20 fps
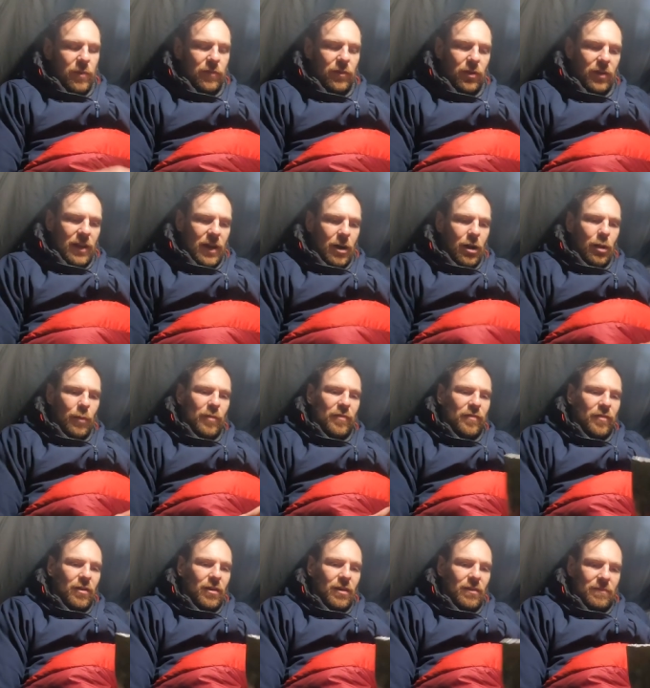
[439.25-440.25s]
We've done that all
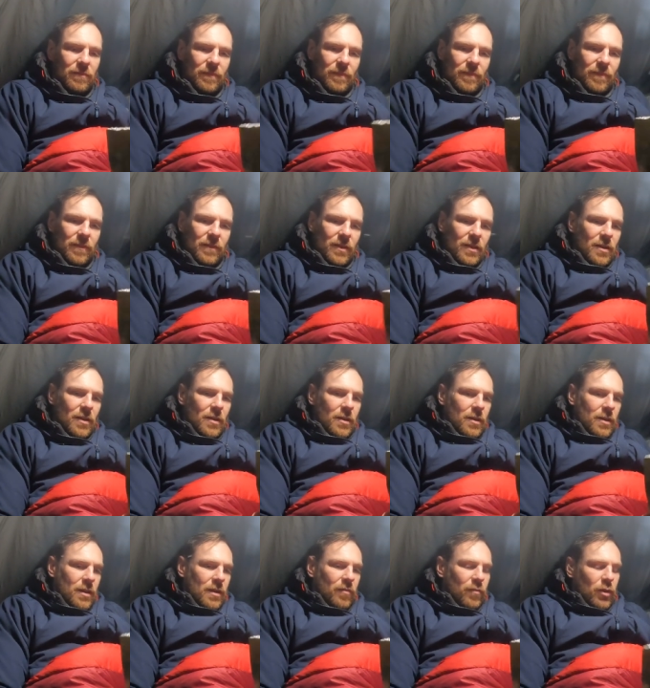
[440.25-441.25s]
before.
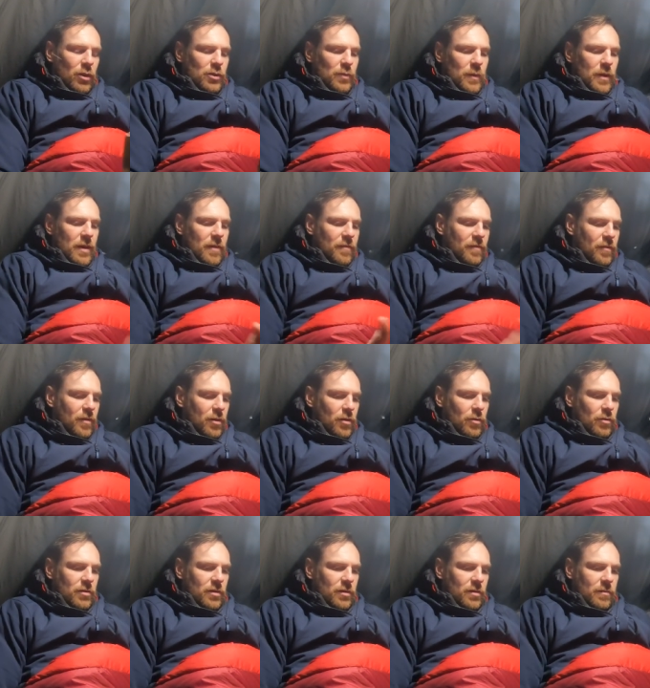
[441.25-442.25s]
You've watched me eat
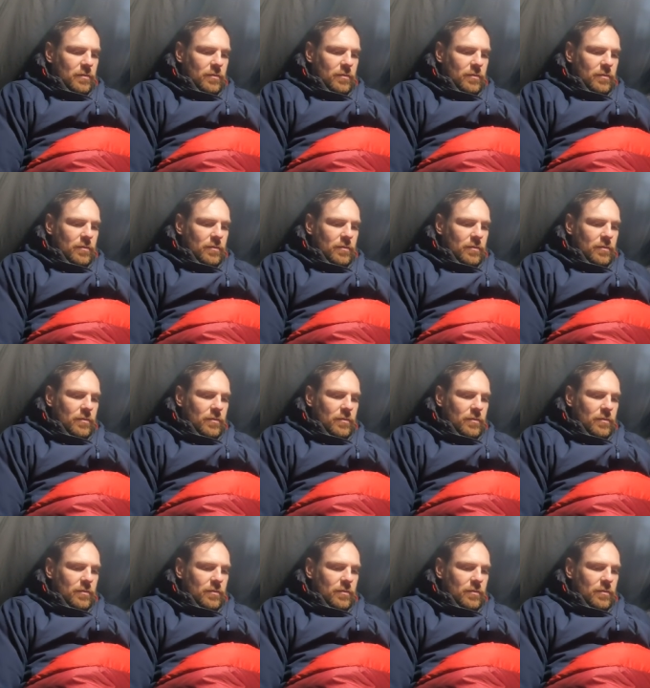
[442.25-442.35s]
food.